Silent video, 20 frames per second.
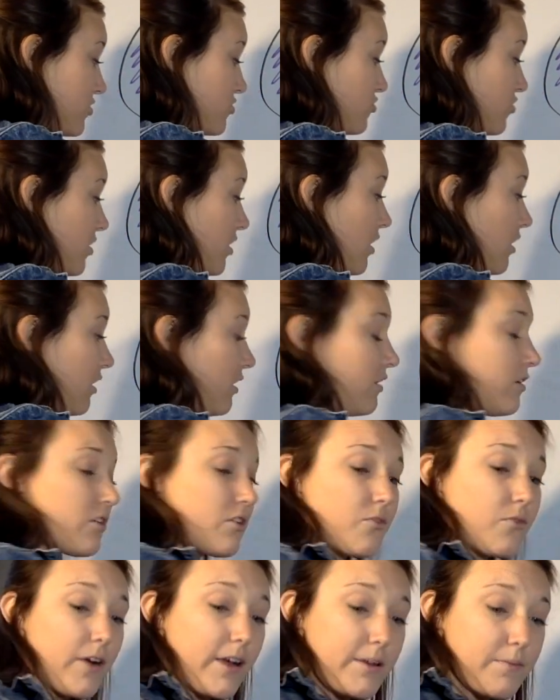draw
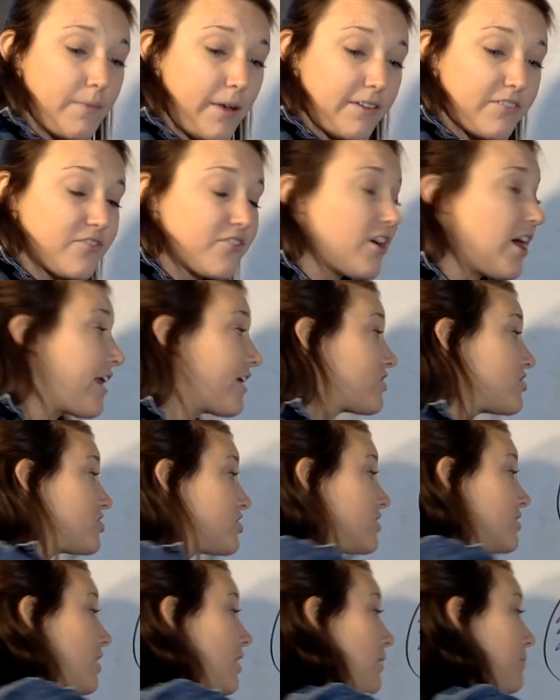or write my
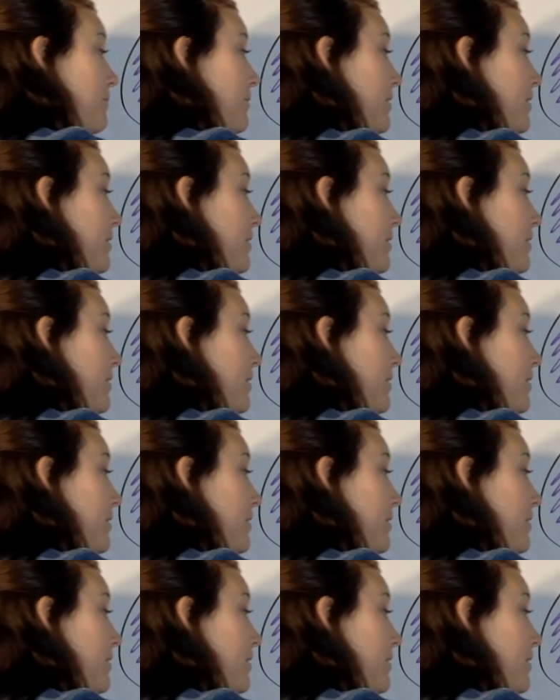fraction up